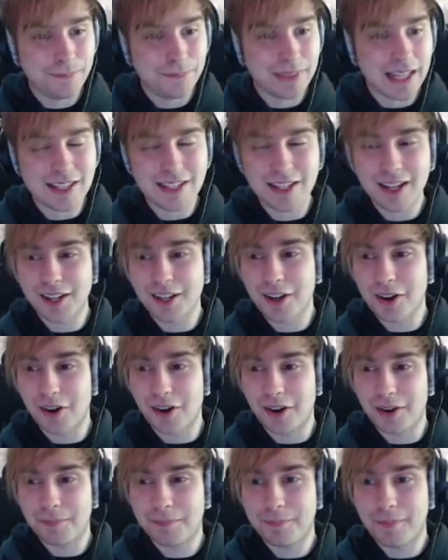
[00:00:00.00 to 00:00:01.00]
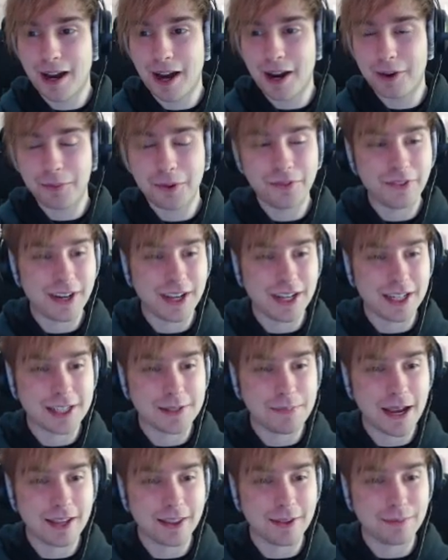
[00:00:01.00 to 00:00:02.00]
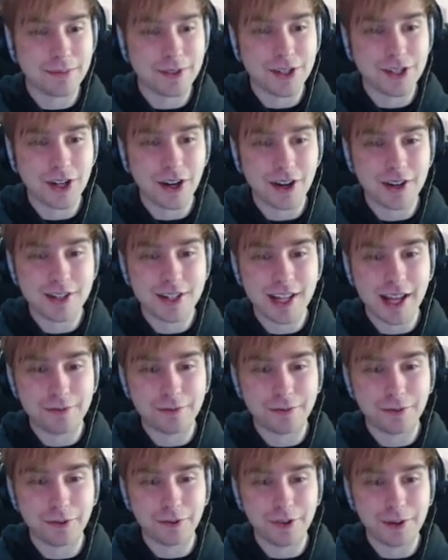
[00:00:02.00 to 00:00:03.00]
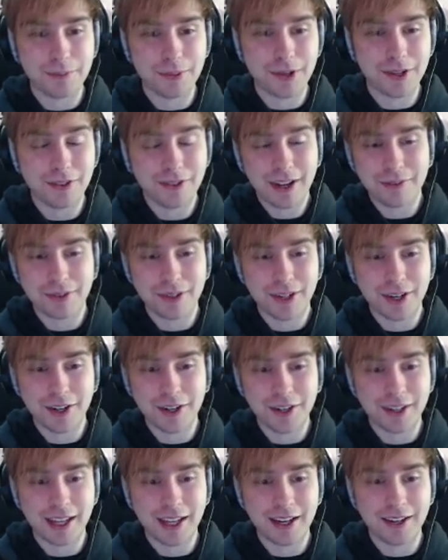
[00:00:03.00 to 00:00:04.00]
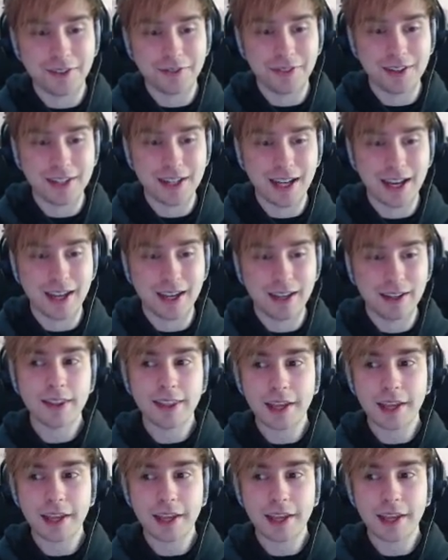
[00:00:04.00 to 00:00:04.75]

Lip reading: That's a lot. I wouldn't really expect them to charge that for it, but you never know at the end of the day.